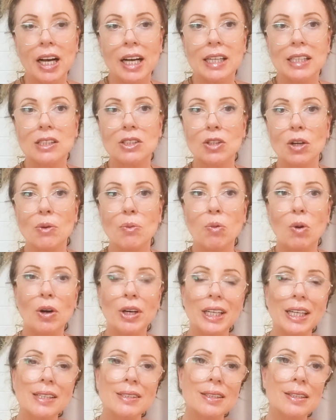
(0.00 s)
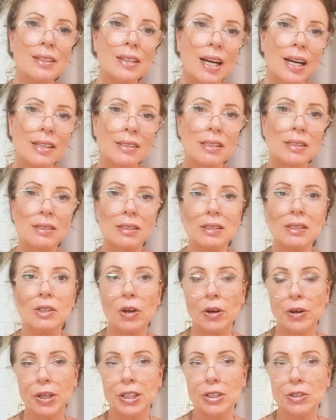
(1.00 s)
So what is a narcissist
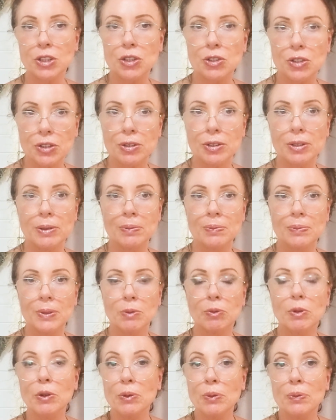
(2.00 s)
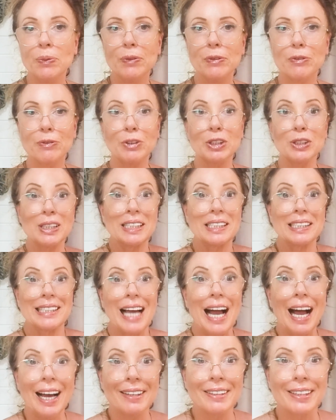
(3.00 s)
going to do? Well, for
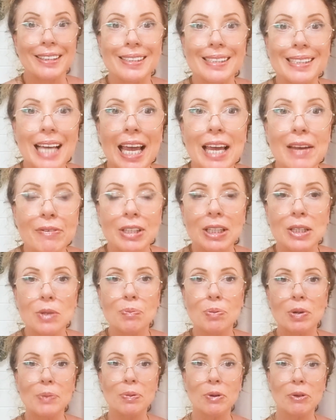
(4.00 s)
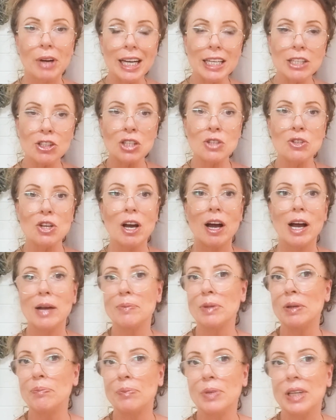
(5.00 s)
starters, even in the preparation time,
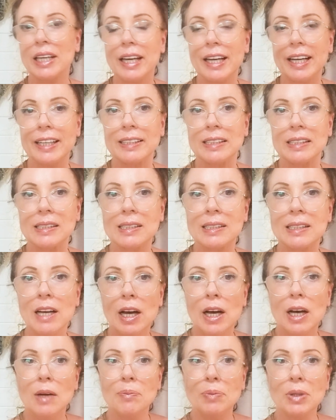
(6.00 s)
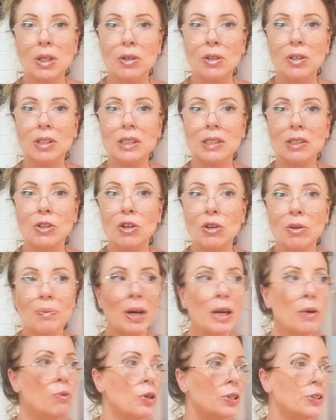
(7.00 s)
it begins because you
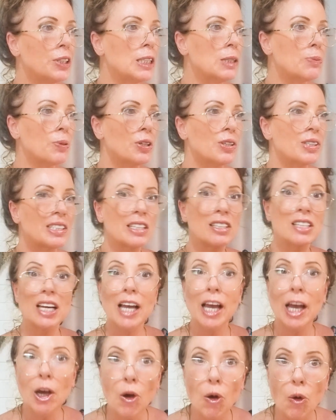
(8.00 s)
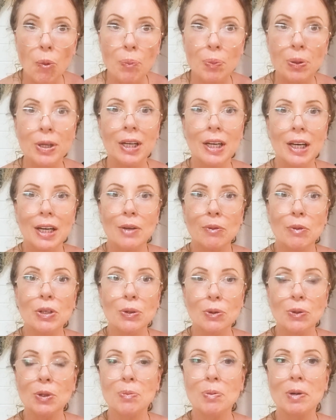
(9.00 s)
may want this person to help with
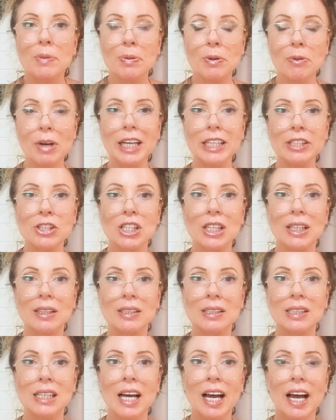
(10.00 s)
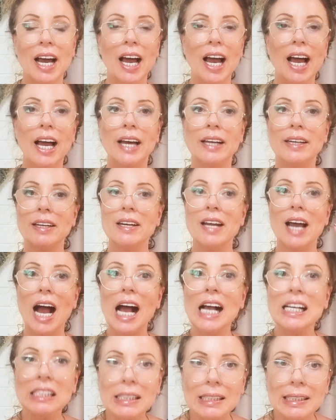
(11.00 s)
all the preparations. And a
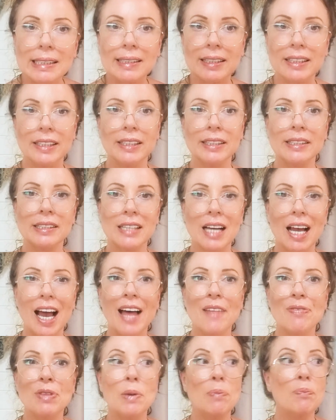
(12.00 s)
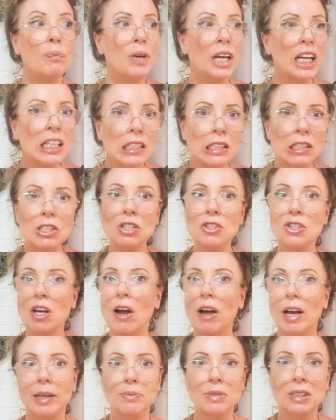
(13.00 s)
narcissist at the best of
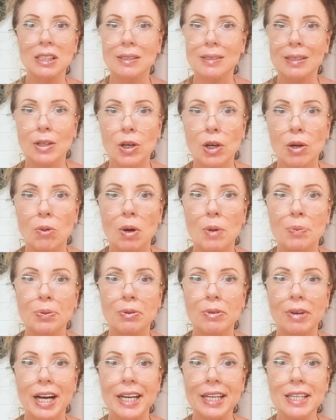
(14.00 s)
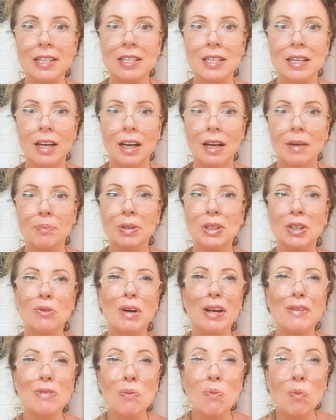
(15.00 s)
times doesn't cooperate, but they're
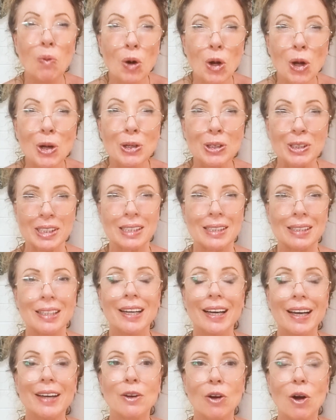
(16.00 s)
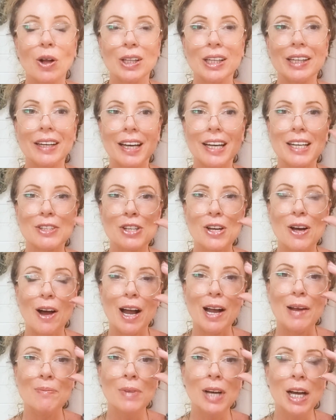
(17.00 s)
even worse at holiday
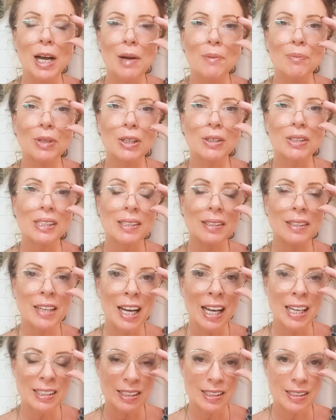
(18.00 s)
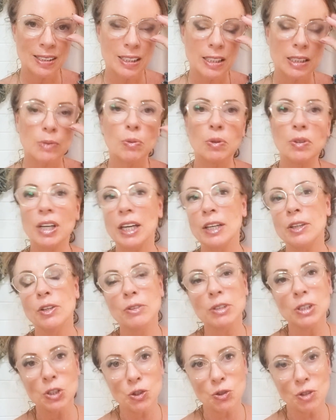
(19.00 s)
time because the narcissist will get your
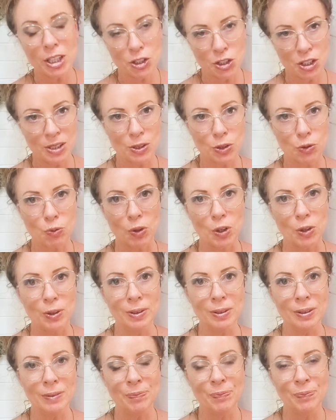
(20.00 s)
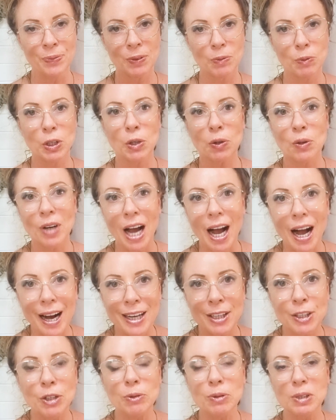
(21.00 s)
instructions wrong. We could
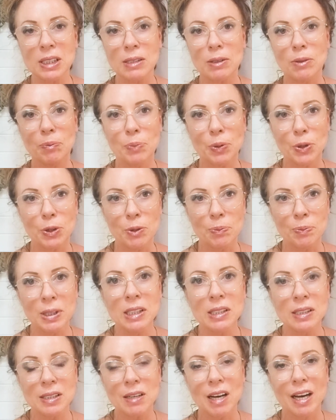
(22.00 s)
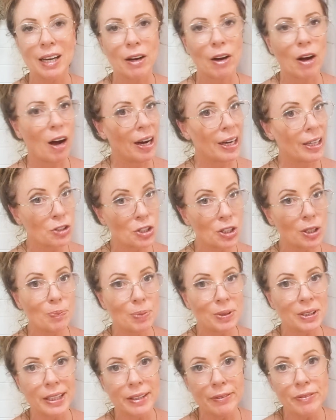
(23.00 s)
argue it's on purpose. I actually
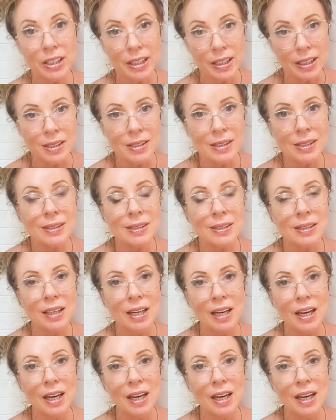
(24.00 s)
believe it is.